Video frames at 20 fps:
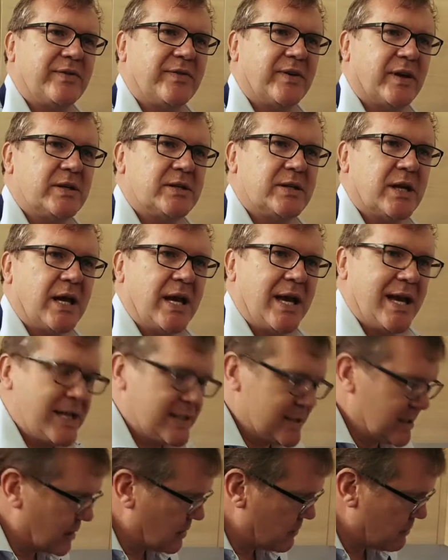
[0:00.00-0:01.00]
fish.
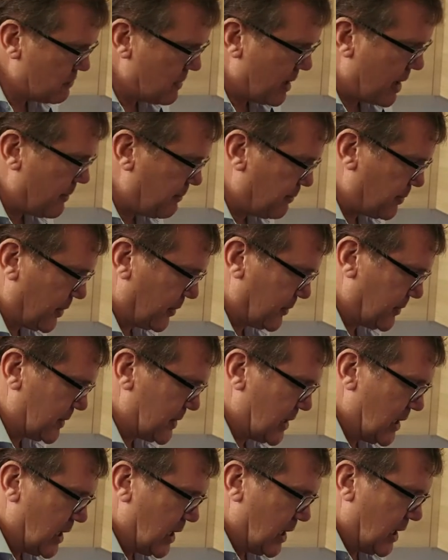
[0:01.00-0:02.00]
It's a great
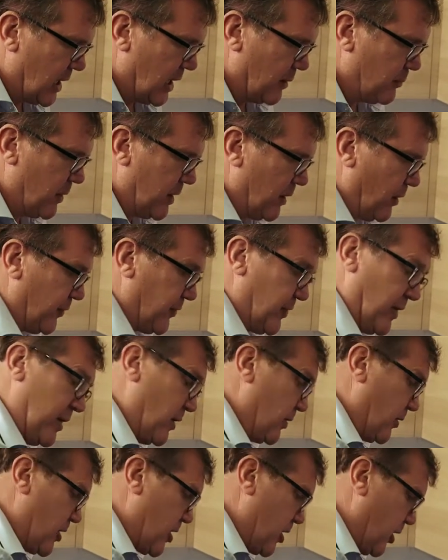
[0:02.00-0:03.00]
product. And we often, you
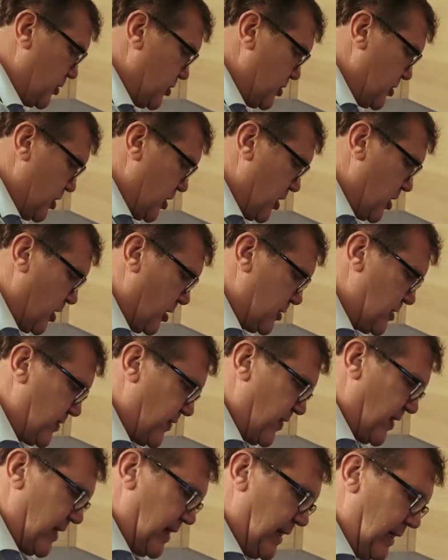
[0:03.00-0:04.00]
know, cod's, cod's
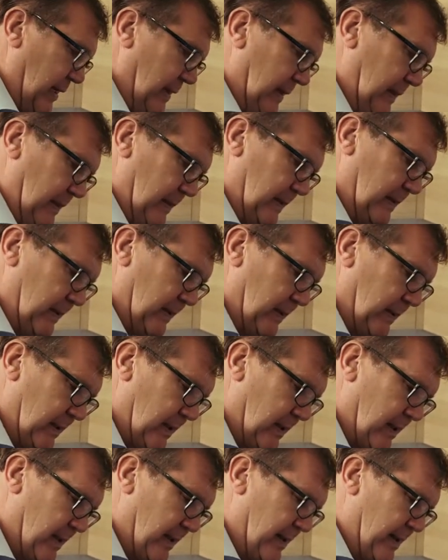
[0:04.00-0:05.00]
fine.
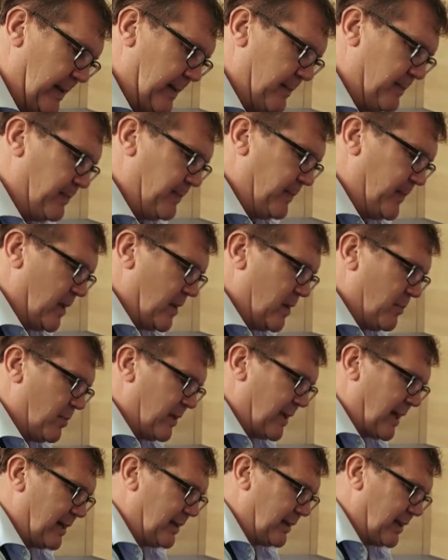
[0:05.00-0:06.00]
Um,
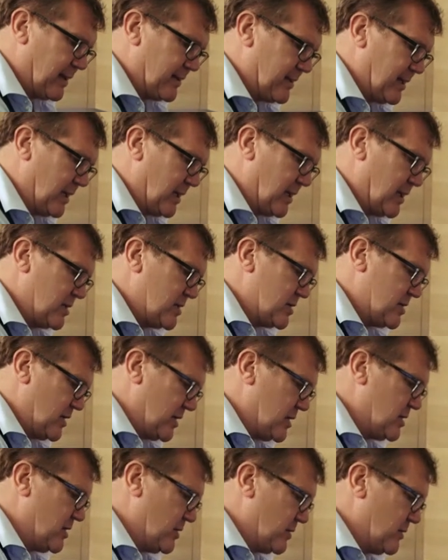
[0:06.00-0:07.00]
but haddock, I think, is,
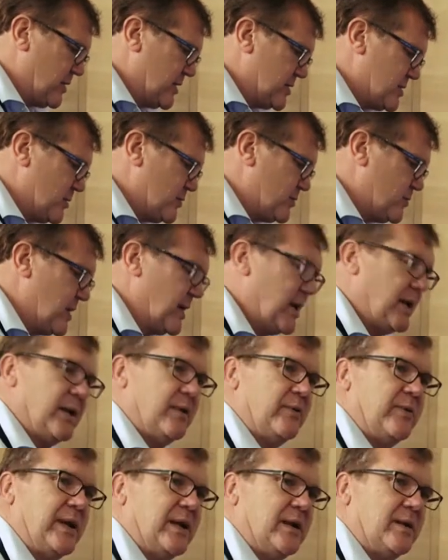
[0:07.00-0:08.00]
is, you know is a
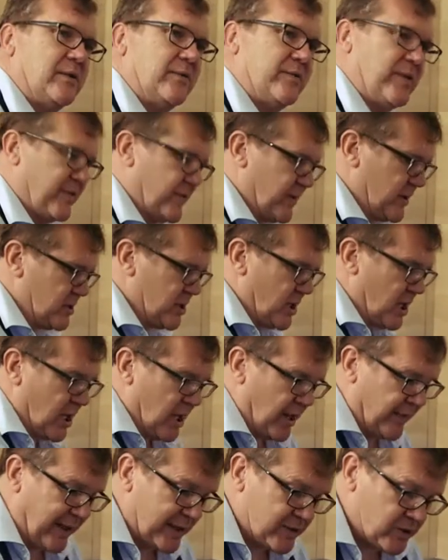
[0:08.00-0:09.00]
really really lovely fish,
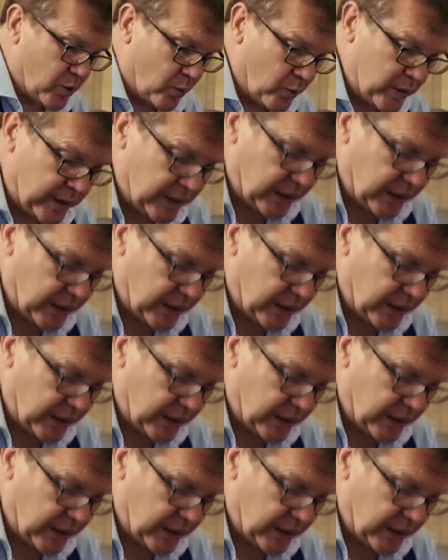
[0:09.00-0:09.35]
and that's all you